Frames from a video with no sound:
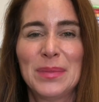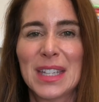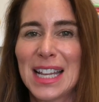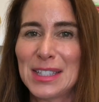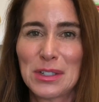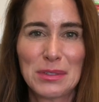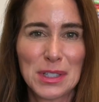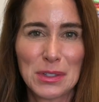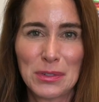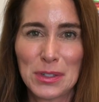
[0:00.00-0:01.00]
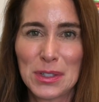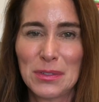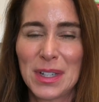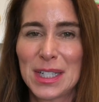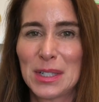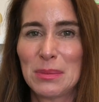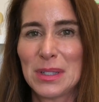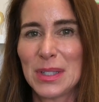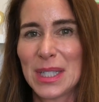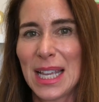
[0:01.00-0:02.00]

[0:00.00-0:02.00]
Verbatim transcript: 9 servings of fruits and vegetables,